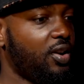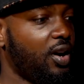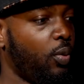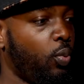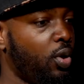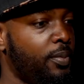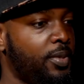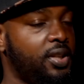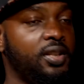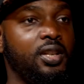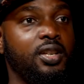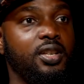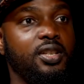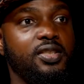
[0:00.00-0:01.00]
a
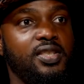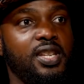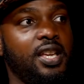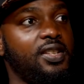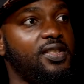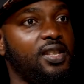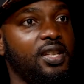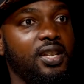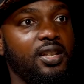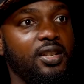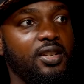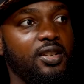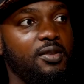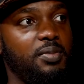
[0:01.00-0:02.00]
woman says that
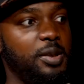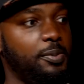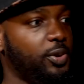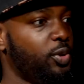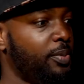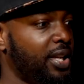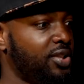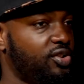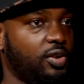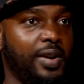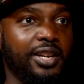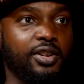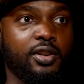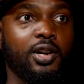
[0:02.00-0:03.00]
people who
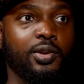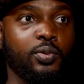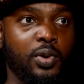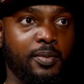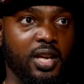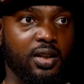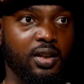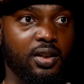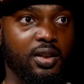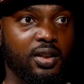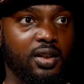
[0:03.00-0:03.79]
menstruate are called women.